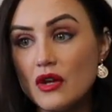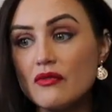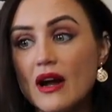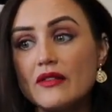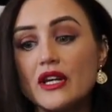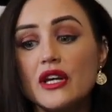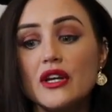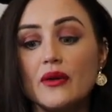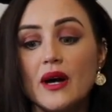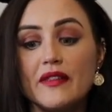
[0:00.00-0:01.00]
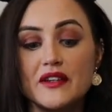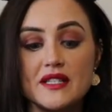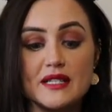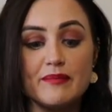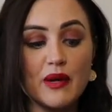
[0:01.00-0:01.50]
around the queue, and there's
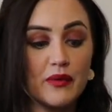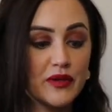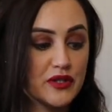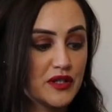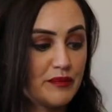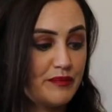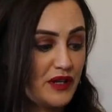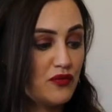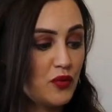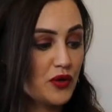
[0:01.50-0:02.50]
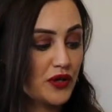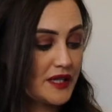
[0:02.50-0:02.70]
this bit where there's the bit of water.